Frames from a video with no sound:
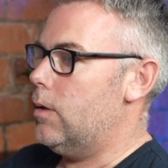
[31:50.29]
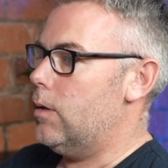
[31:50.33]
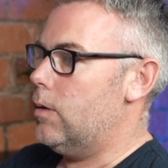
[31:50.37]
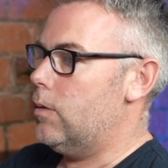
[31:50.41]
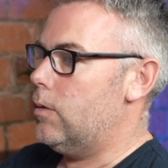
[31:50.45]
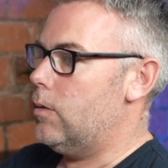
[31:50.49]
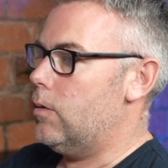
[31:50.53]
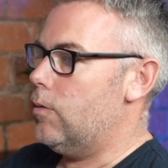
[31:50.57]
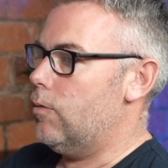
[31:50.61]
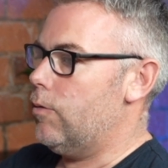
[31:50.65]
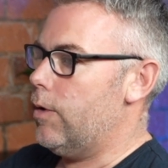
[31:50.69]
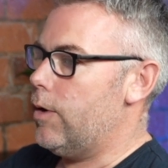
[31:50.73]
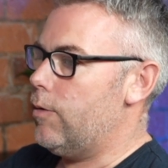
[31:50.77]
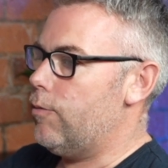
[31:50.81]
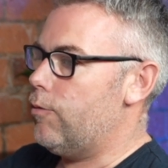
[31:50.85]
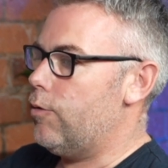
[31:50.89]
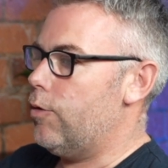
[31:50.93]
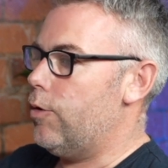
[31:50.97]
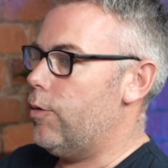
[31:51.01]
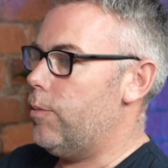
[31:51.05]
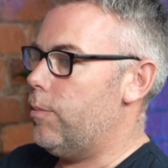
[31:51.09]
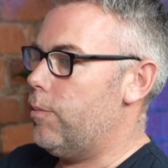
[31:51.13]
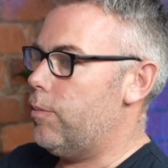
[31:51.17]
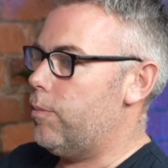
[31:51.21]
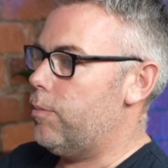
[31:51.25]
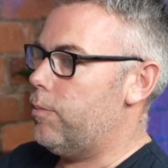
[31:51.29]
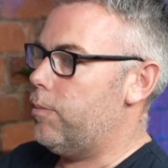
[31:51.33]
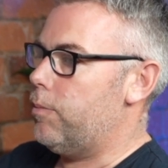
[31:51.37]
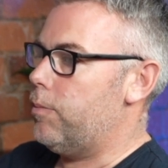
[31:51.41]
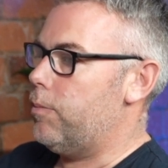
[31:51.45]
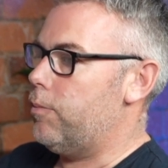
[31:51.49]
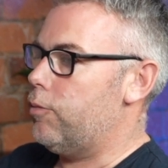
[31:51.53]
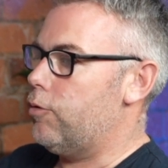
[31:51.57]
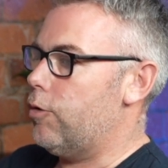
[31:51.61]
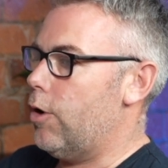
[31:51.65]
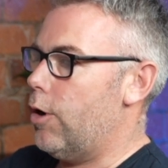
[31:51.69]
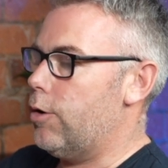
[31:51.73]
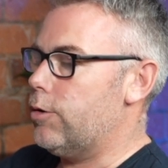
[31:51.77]
the reroute
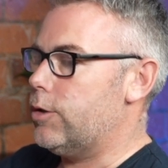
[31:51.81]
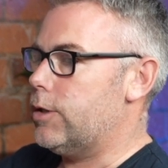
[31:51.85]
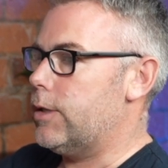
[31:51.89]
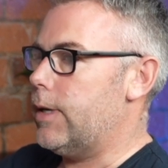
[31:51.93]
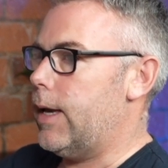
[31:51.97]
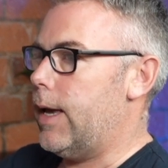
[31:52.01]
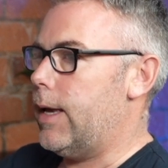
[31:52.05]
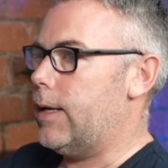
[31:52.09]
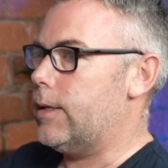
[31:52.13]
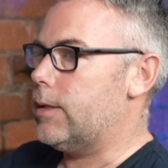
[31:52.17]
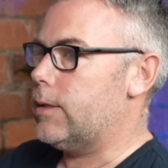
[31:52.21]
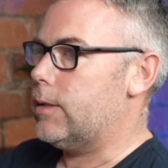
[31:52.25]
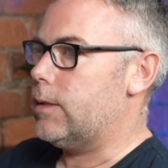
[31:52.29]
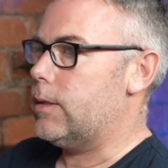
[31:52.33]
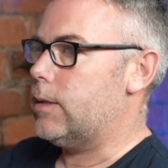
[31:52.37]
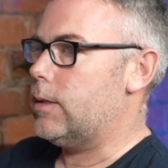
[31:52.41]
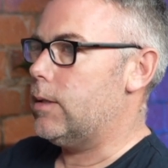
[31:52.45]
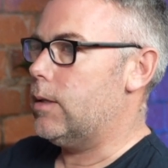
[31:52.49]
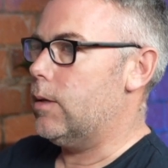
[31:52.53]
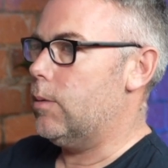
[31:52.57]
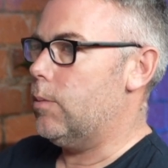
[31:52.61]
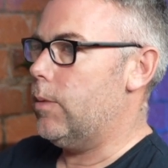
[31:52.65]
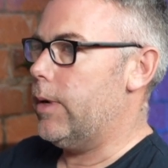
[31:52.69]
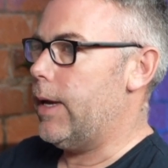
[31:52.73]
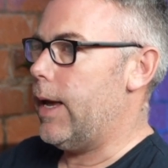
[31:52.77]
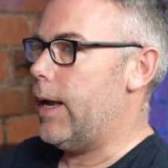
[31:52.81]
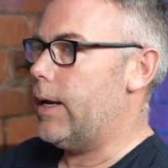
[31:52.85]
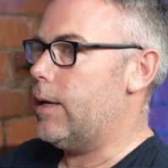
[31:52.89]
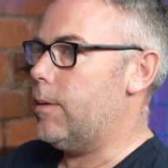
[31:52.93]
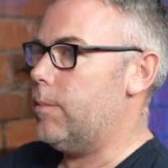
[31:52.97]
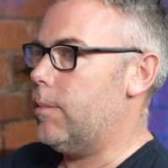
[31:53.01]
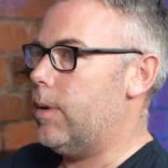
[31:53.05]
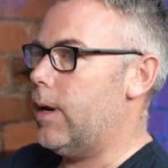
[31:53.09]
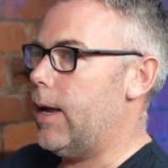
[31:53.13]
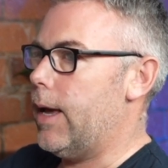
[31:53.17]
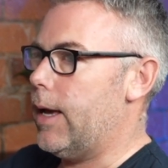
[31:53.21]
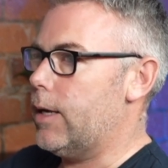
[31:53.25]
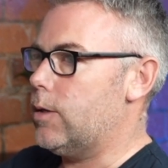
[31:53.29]
process that we
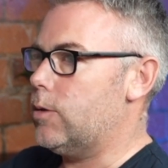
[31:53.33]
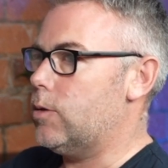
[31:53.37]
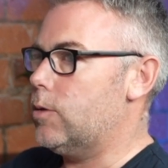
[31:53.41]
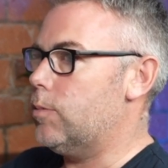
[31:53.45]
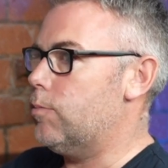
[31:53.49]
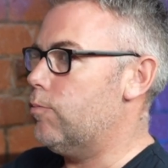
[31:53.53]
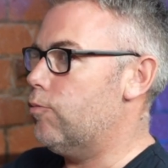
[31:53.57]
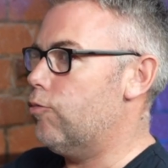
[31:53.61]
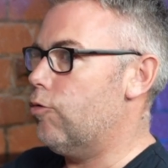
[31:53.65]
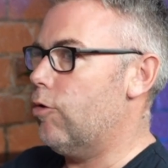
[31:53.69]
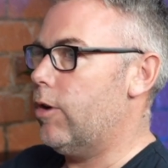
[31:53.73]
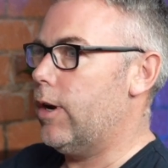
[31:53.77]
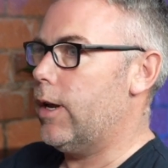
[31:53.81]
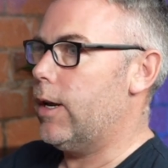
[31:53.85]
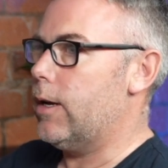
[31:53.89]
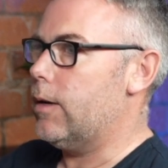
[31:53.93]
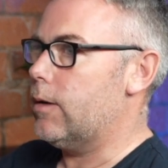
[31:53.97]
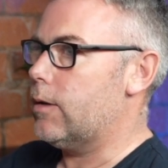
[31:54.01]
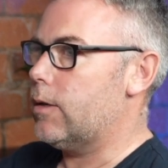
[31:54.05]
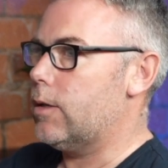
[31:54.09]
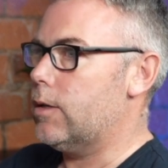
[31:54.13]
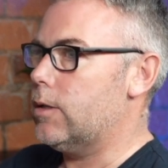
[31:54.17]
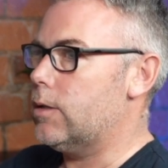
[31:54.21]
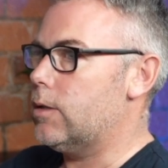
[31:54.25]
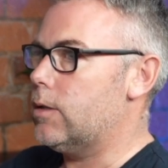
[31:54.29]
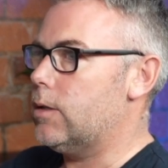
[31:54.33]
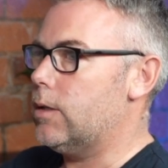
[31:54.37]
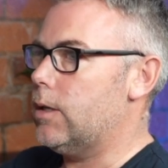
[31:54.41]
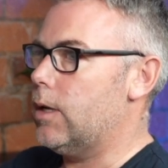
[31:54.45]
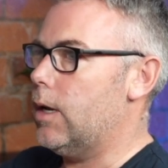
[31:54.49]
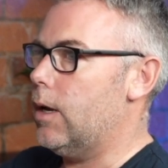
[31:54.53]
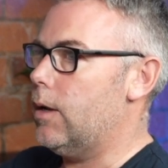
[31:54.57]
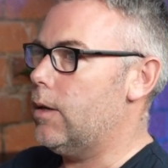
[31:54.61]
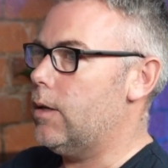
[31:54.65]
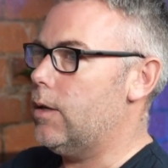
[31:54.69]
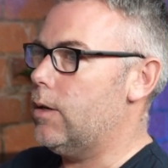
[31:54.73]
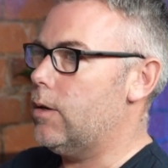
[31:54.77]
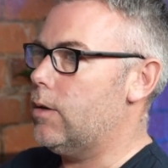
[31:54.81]
had in place was brilliant, because
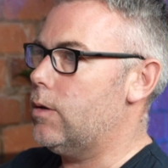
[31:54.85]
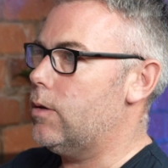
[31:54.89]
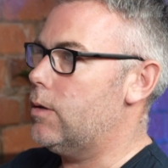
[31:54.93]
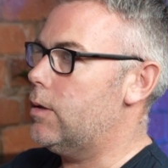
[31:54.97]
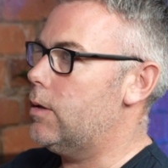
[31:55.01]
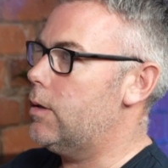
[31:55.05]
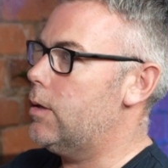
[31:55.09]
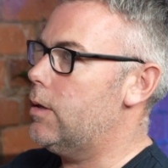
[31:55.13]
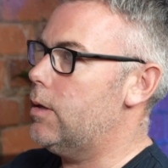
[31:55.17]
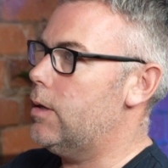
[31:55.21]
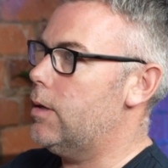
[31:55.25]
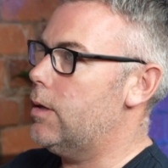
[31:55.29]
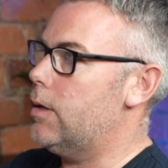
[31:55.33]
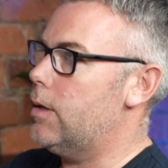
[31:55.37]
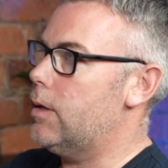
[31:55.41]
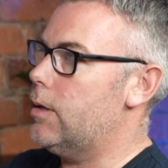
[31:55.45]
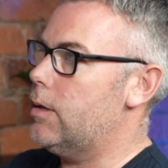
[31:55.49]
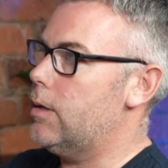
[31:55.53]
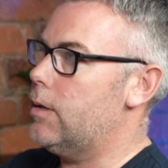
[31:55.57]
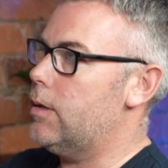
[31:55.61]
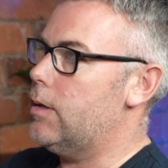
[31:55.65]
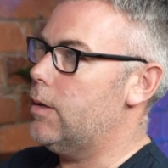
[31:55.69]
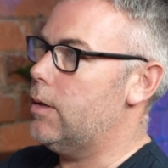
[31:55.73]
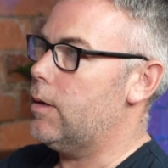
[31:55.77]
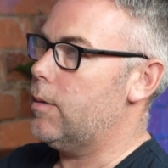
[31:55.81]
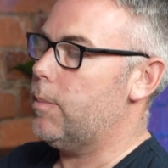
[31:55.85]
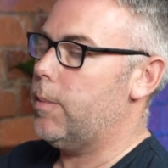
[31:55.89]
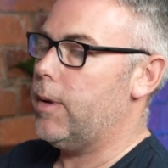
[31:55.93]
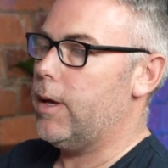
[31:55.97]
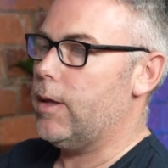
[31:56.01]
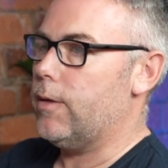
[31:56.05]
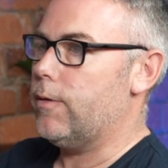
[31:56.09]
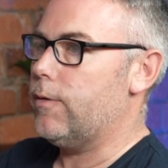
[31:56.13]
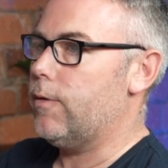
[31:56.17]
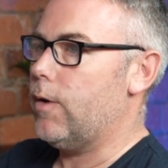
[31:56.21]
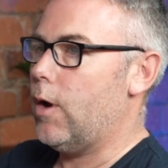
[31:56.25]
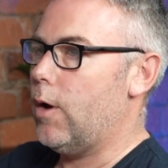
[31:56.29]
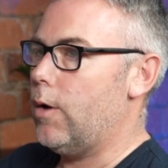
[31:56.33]
you
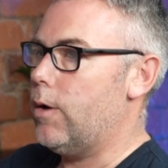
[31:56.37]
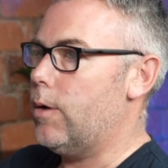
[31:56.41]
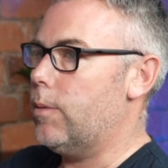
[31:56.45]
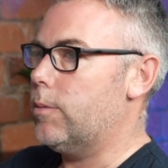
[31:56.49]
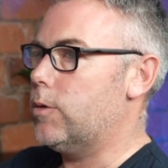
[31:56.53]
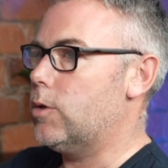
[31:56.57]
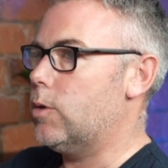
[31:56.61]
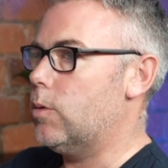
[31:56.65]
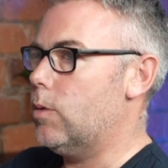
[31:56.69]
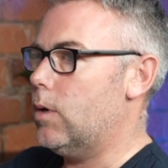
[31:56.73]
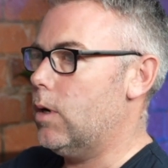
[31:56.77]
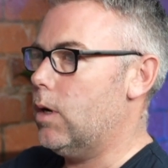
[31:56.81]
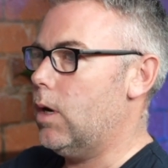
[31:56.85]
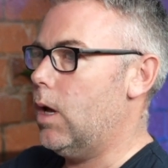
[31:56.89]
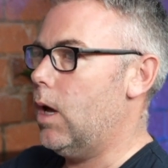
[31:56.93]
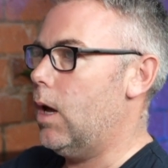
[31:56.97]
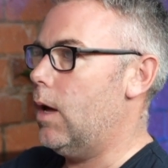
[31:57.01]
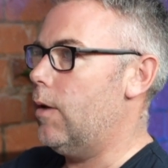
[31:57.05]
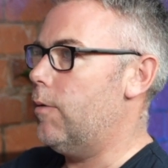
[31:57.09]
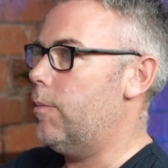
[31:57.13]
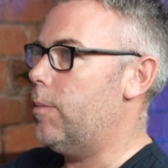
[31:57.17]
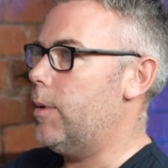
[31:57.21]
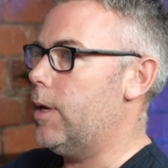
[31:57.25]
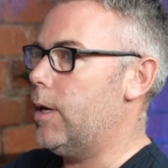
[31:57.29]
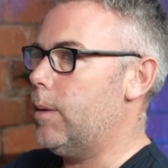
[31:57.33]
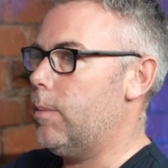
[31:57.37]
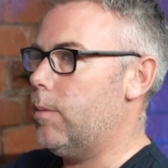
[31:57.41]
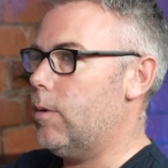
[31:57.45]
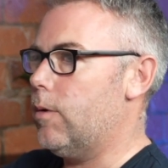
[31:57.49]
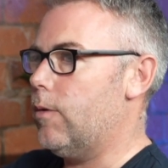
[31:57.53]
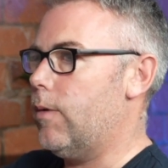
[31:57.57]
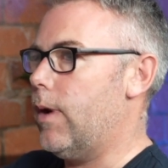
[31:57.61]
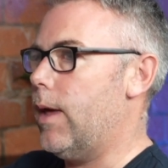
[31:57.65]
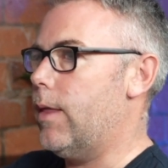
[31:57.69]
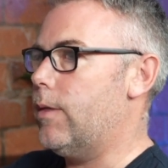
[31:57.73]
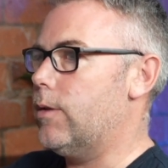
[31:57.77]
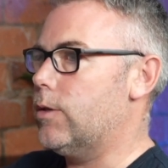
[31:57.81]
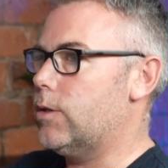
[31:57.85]
pick the phone up to a lot of
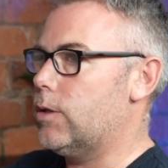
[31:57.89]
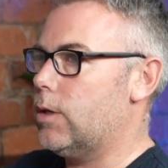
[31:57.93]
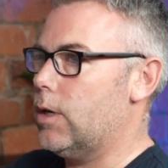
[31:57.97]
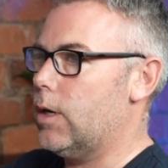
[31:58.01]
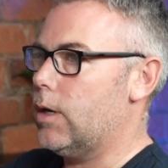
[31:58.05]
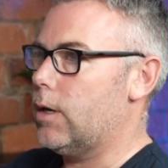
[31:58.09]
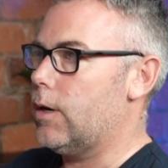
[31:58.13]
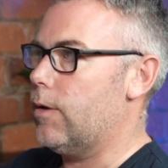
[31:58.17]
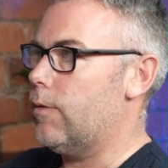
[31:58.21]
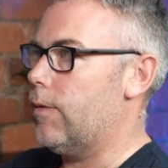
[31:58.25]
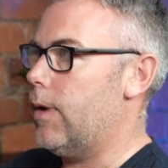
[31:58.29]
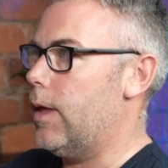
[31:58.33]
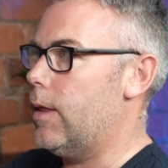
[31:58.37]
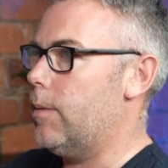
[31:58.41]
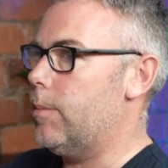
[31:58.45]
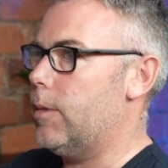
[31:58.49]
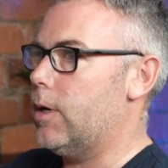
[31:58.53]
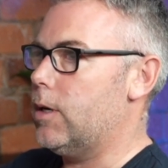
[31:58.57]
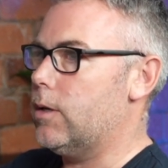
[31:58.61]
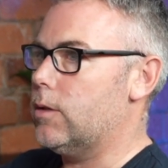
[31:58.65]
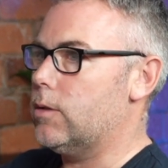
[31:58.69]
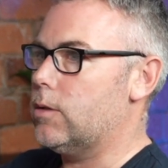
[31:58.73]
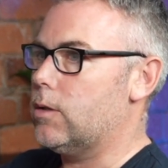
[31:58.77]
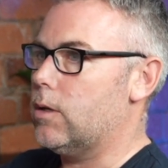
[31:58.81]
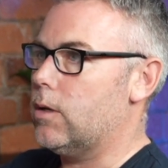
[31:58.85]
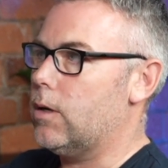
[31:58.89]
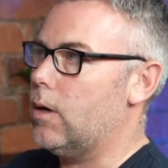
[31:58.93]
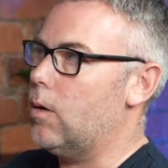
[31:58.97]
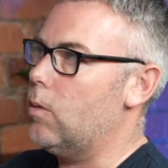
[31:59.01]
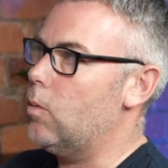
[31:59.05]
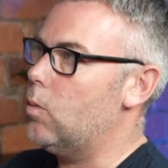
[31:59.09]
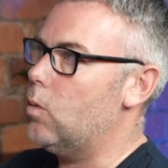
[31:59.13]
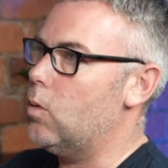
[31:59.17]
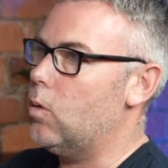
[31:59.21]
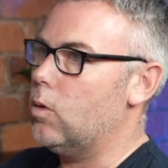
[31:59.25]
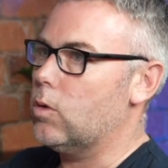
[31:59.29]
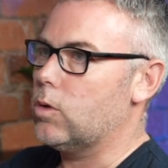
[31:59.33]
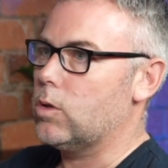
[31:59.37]
people around the circuit, around the Midlands, like
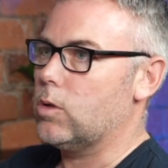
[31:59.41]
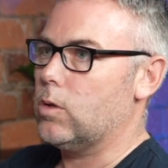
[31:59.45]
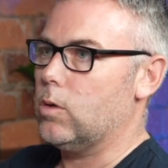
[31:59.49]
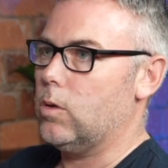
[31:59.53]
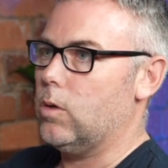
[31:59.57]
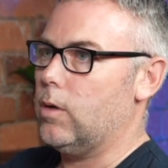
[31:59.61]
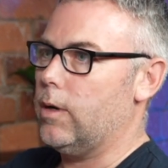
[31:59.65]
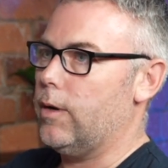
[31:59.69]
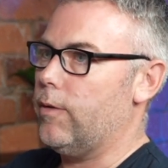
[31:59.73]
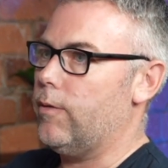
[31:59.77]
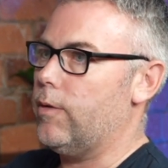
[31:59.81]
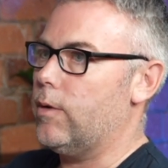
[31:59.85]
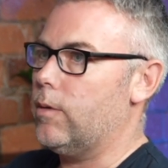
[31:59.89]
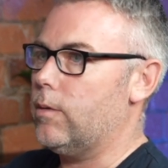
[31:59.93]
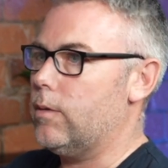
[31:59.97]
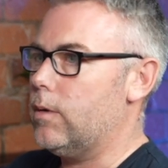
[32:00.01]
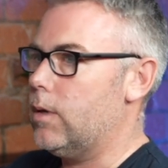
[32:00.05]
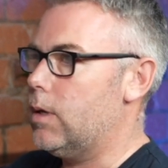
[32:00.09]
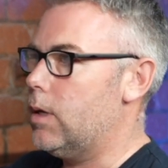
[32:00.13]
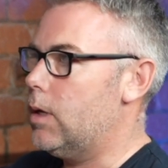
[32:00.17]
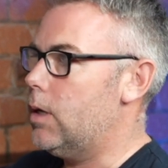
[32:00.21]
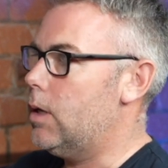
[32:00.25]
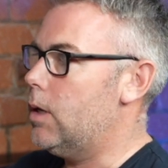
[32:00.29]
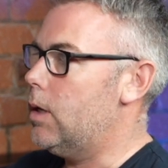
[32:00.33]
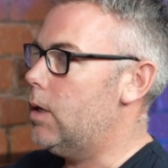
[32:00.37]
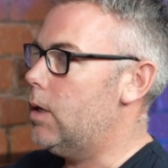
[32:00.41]
a Warsaw, even